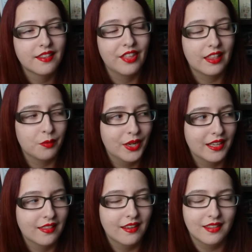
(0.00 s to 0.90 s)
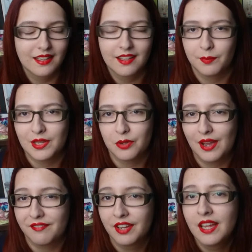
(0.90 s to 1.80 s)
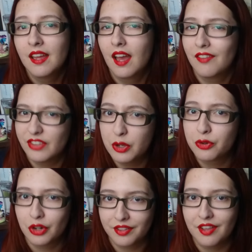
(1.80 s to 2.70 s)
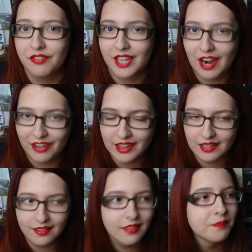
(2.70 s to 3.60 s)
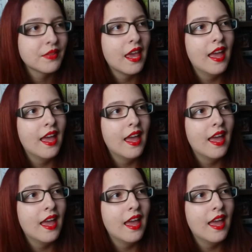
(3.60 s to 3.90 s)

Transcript: So that's quite exciting because we do have a few crossover characters.